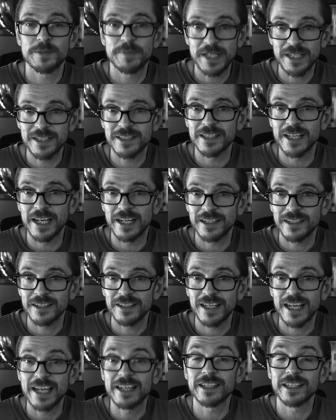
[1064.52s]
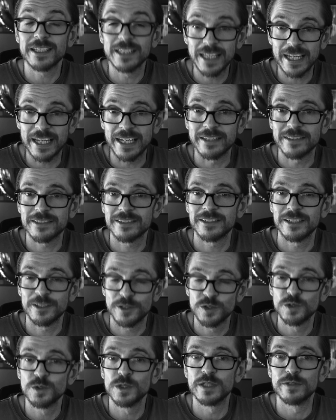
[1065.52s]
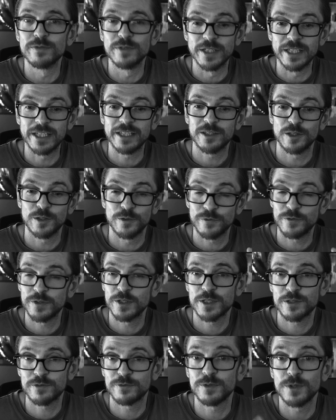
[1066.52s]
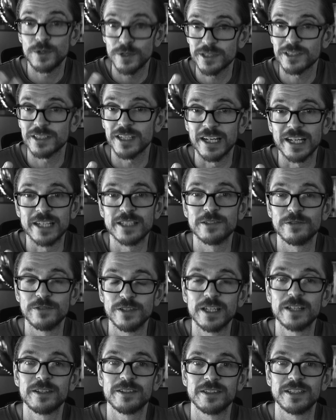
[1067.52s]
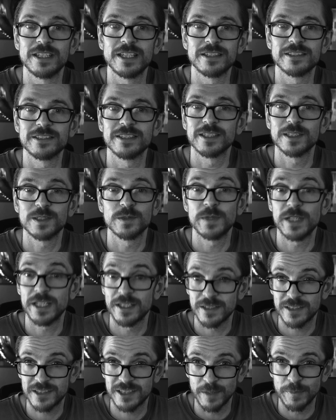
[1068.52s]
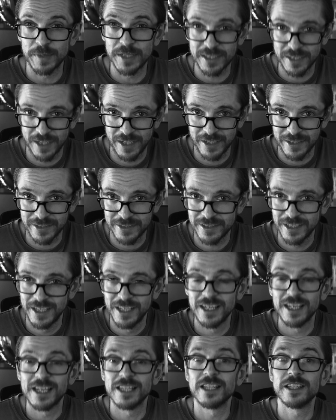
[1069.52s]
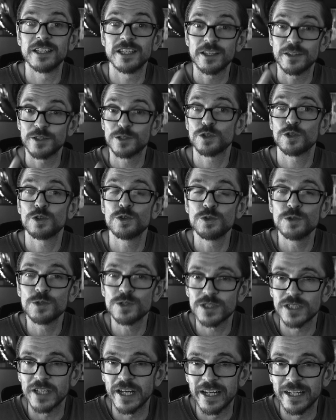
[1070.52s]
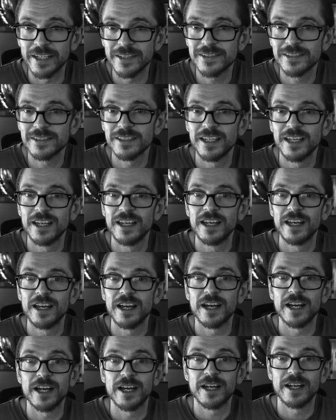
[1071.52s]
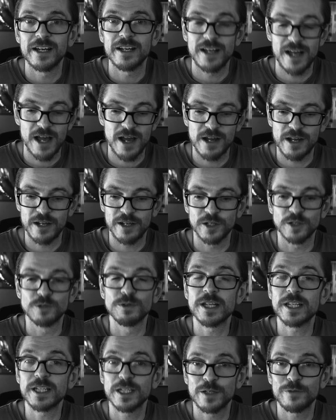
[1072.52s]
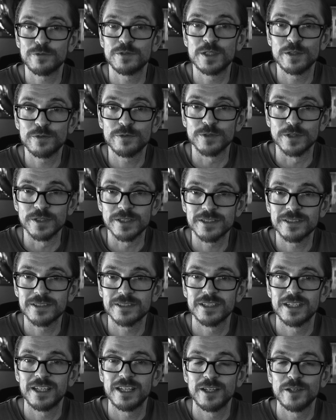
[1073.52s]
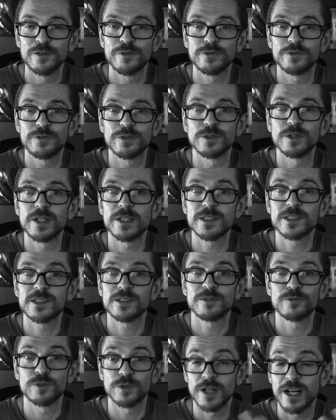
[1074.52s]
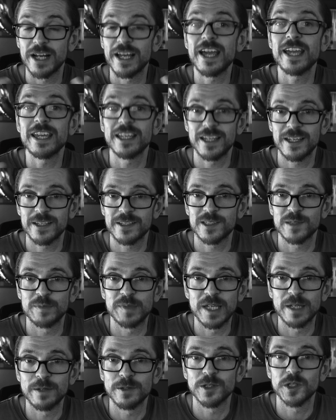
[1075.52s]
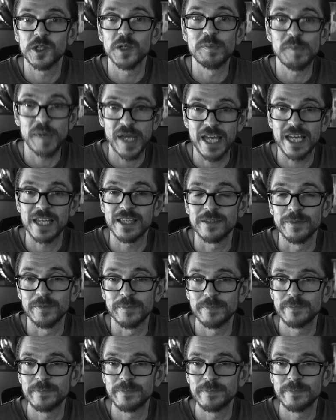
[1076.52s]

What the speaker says: means that at a glance, intuitively, the first 4 sides of that D6 we can subitize, and then the other 2 sides are a great enough difference for our A&S to be able to compare them,